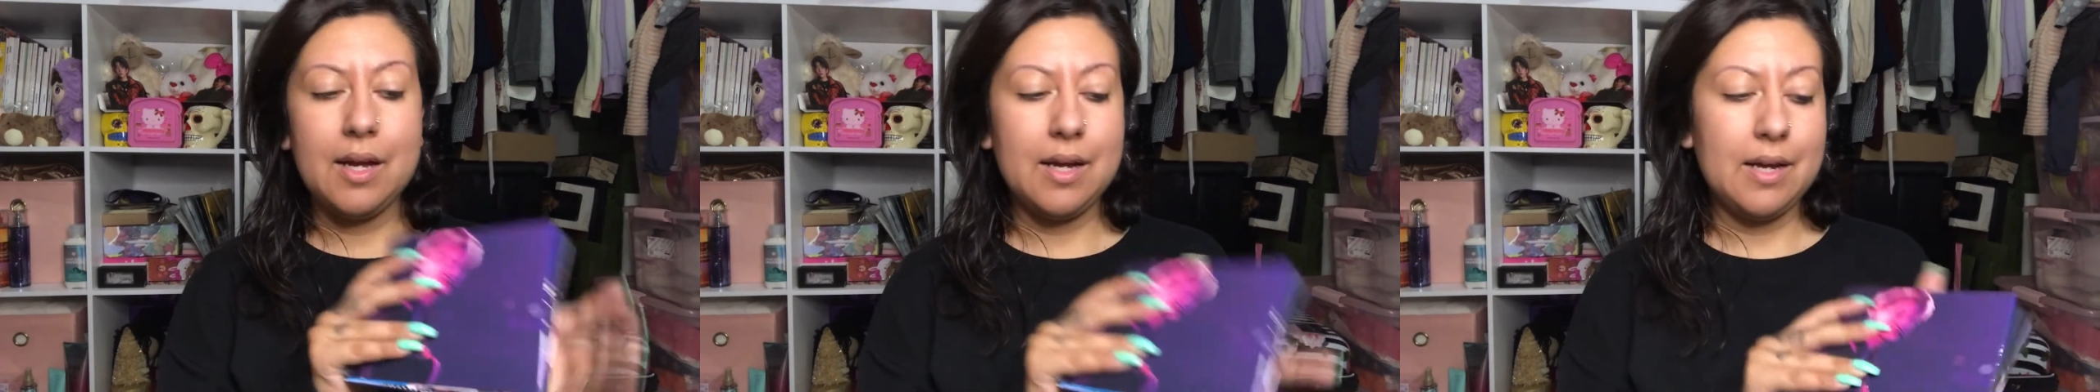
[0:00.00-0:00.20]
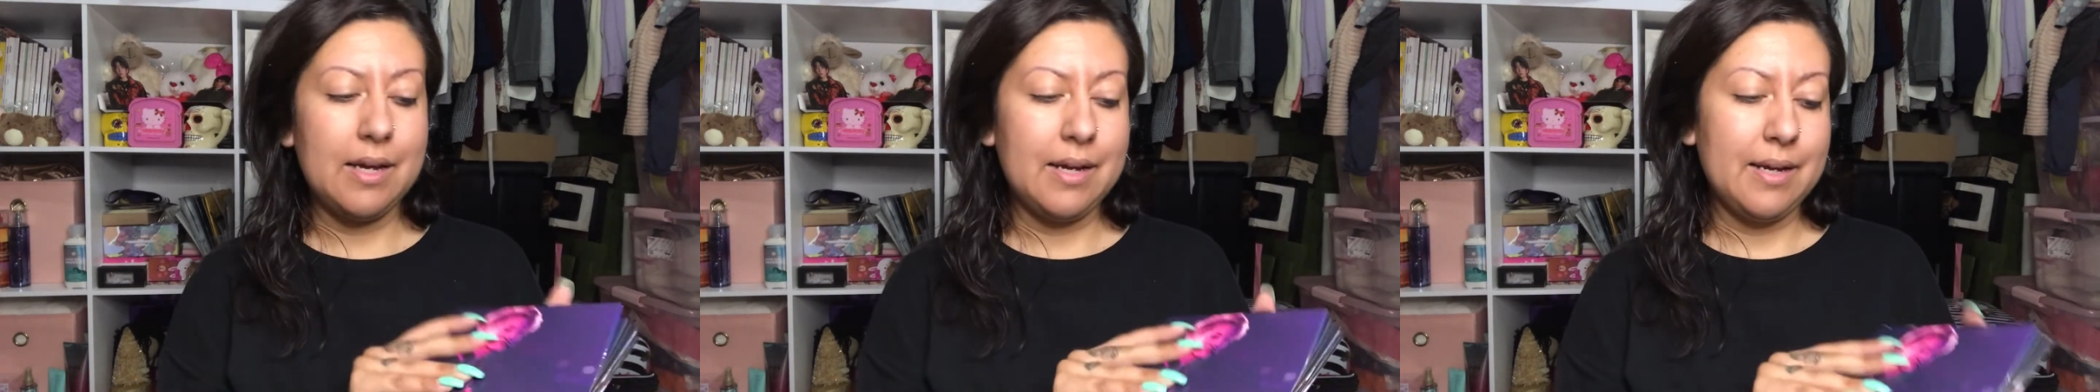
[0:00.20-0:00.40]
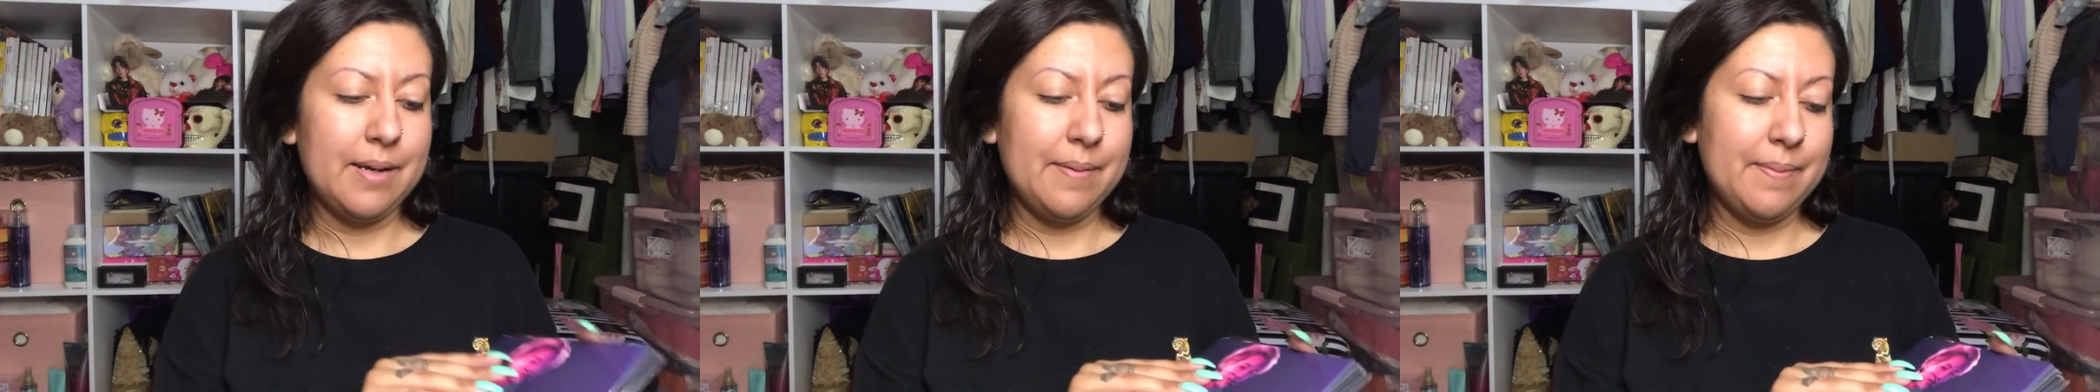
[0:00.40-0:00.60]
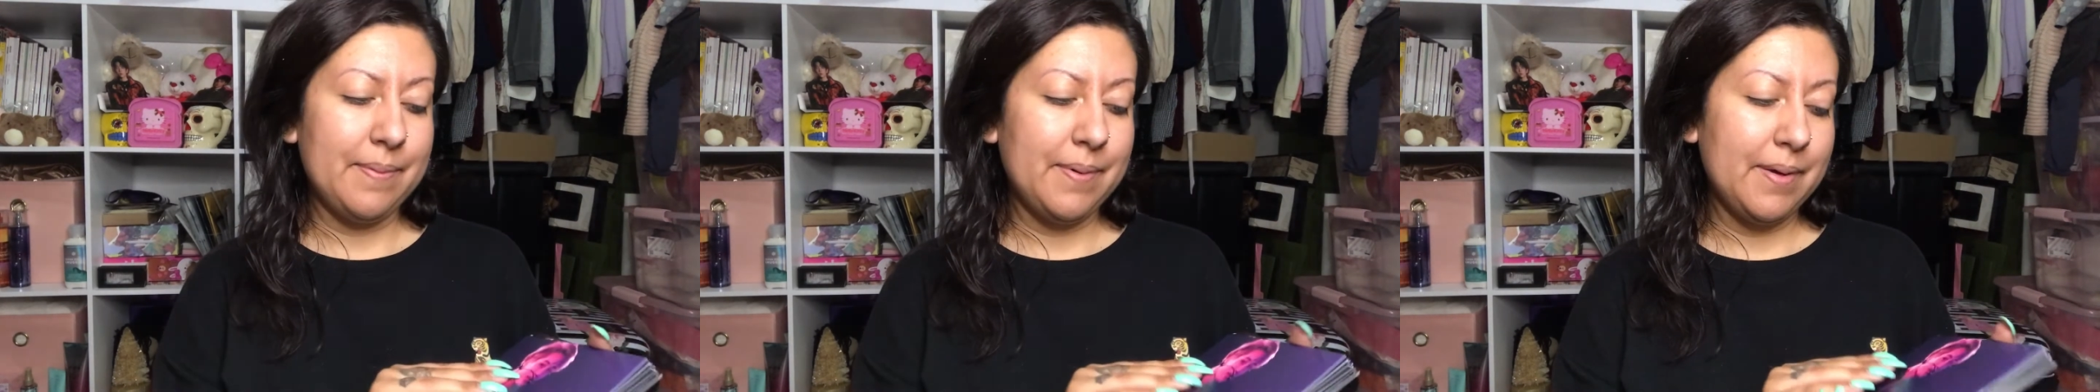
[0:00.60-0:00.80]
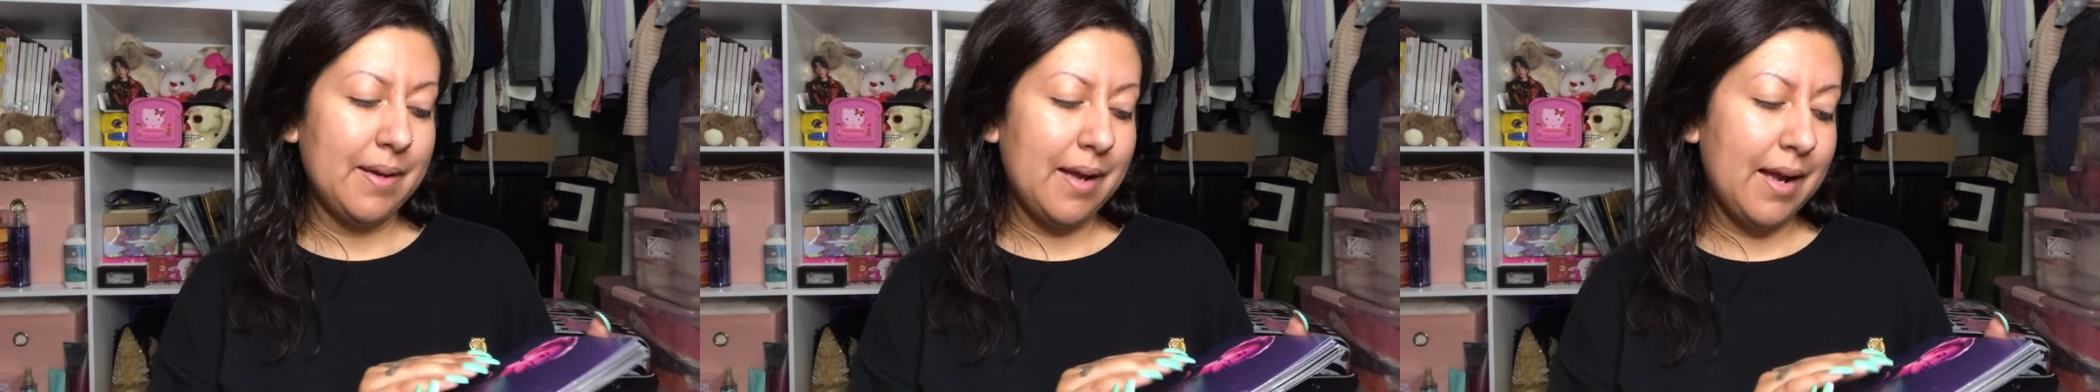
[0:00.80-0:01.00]

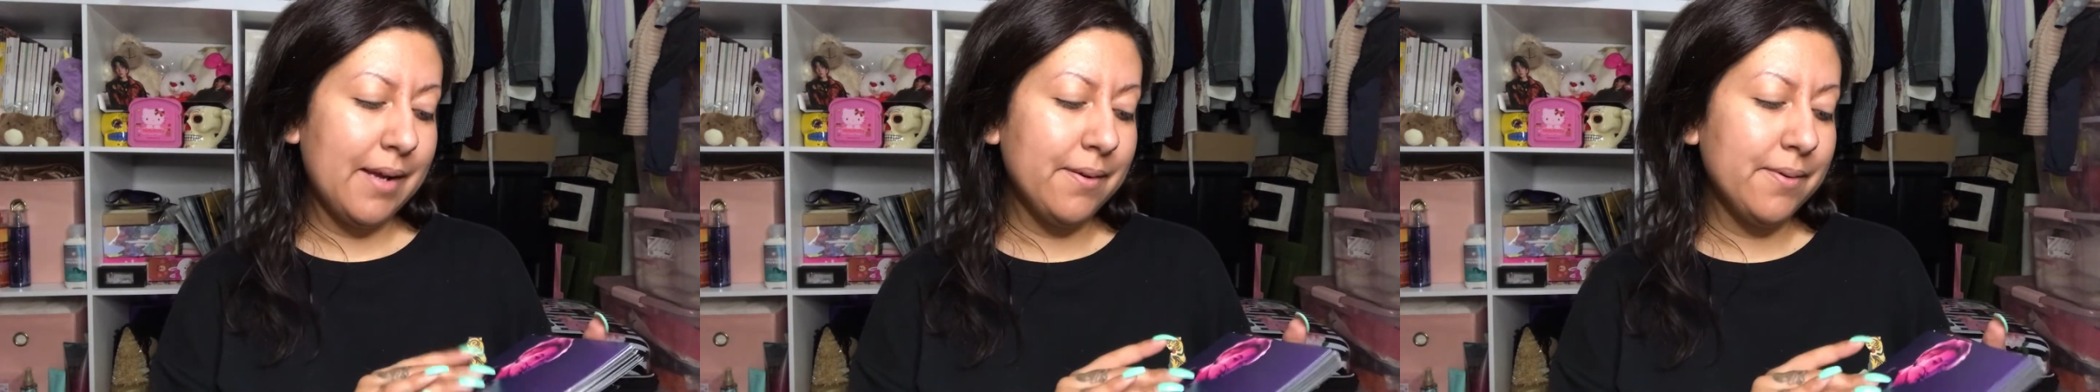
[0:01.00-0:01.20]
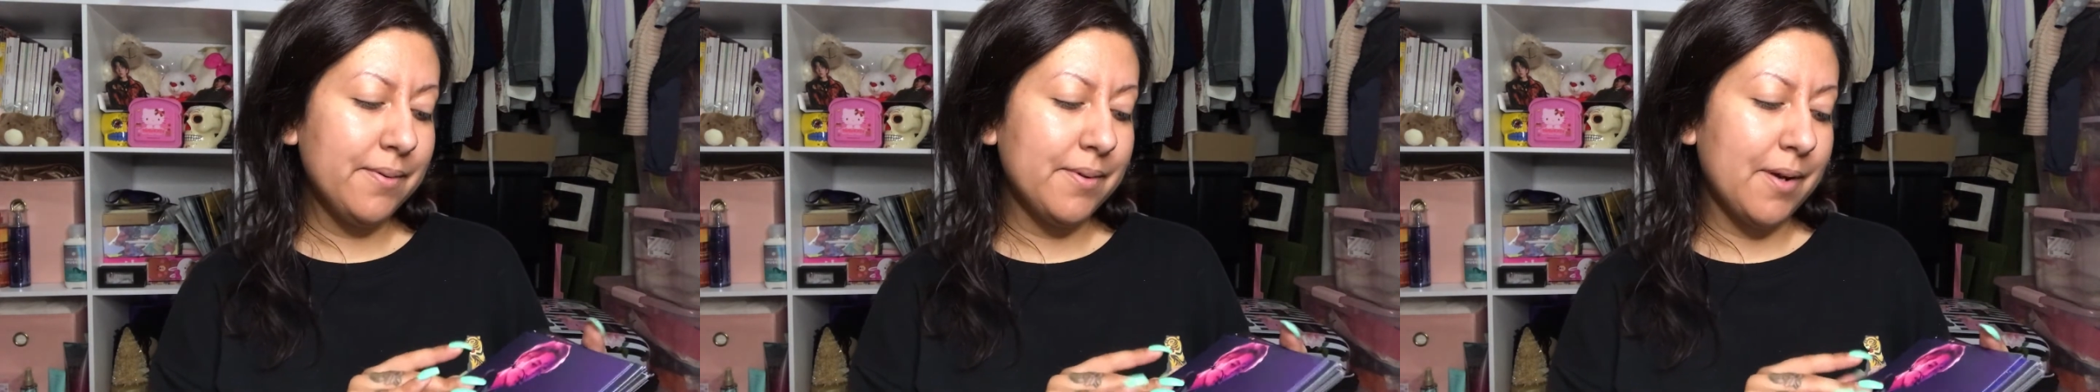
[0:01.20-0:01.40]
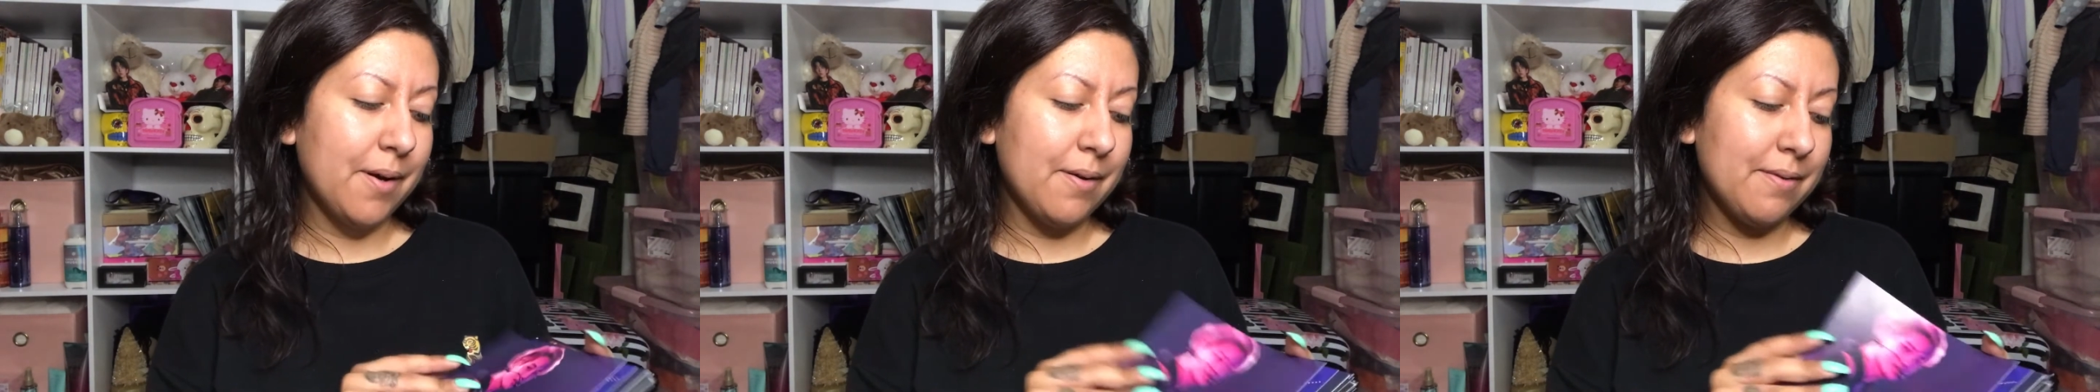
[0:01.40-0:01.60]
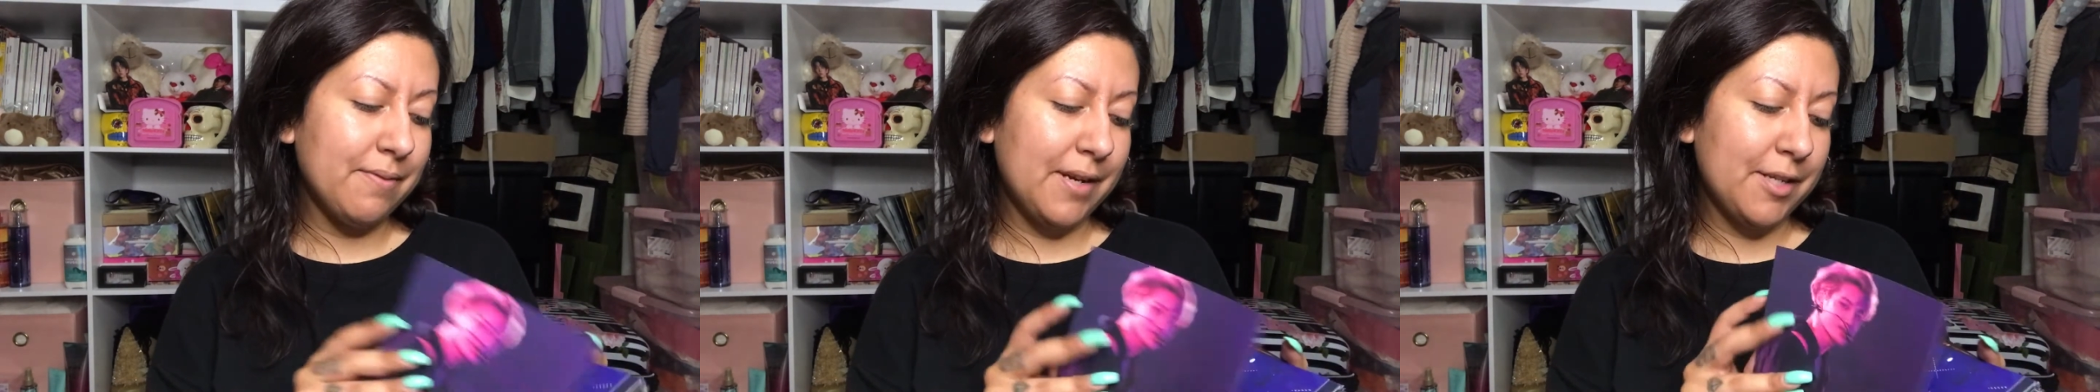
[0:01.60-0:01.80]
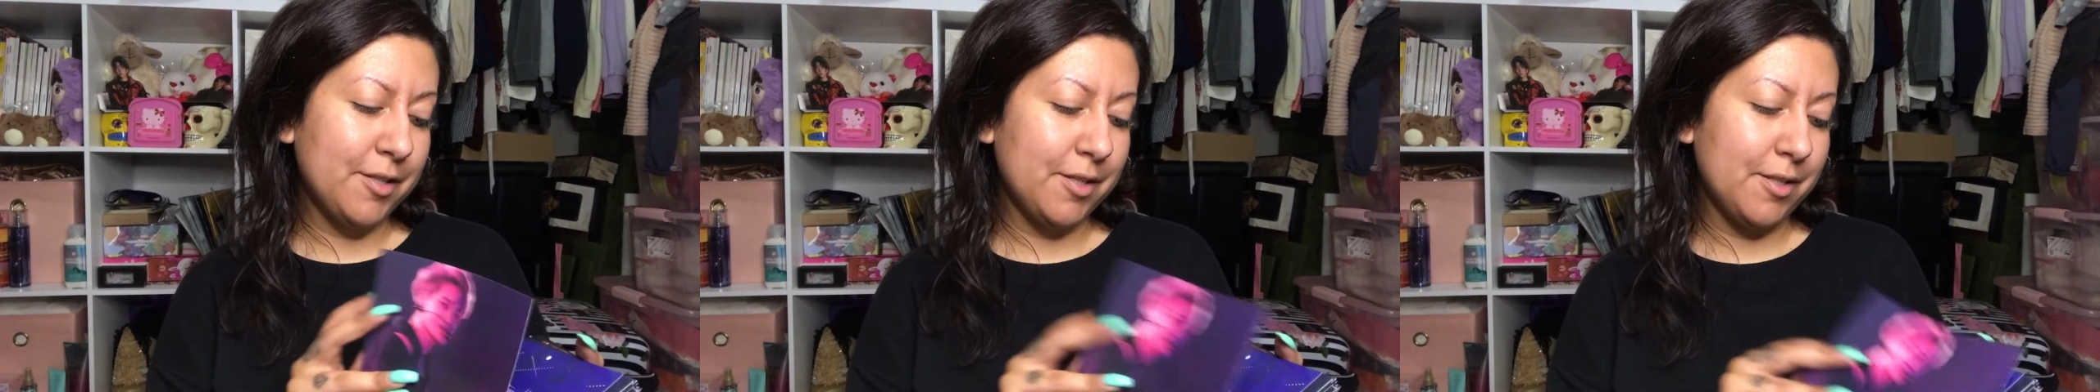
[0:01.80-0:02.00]
I don't know if
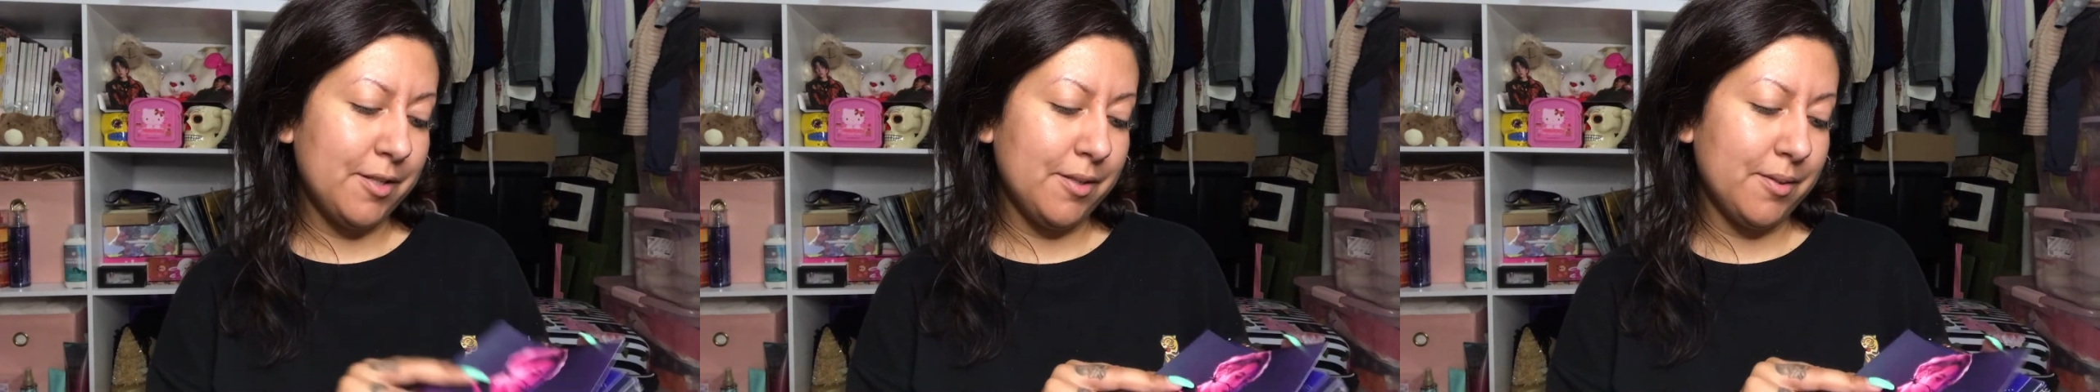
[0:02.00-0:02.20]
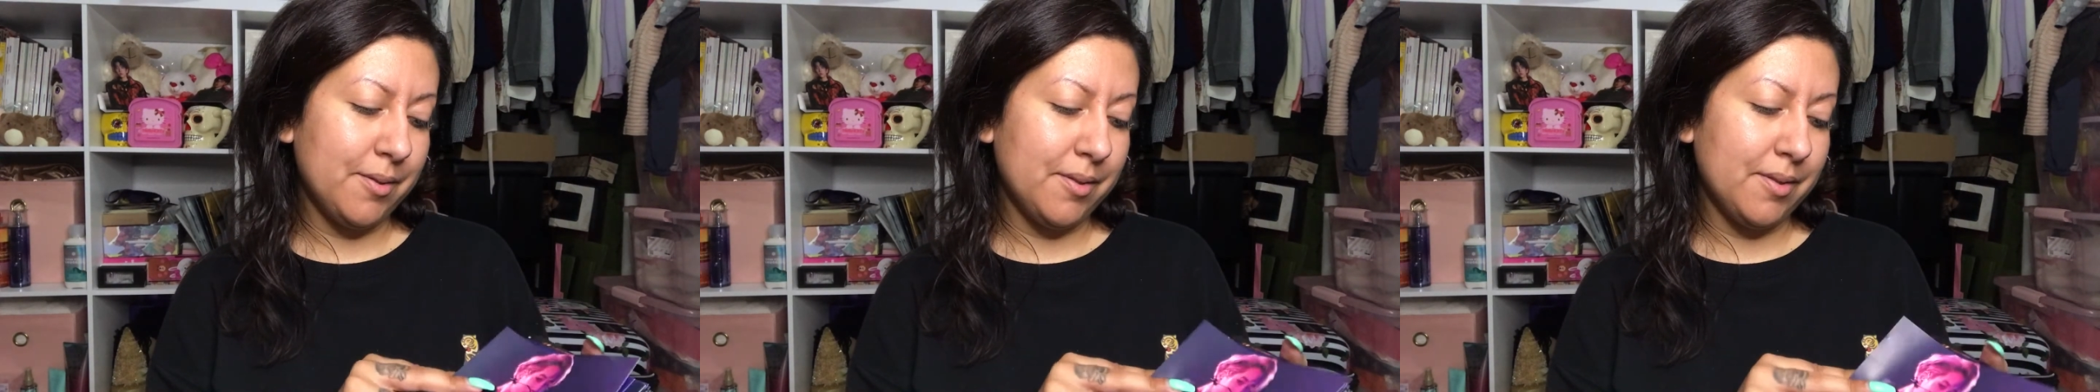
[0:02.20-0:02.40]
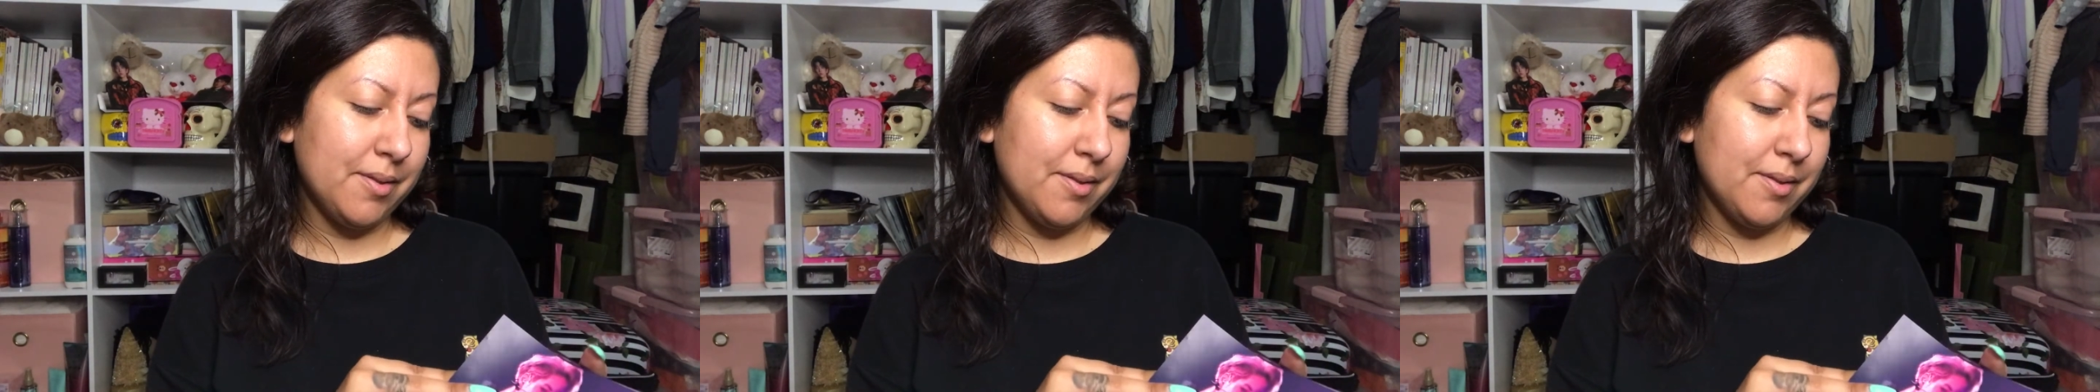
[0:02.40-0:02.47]
I should do,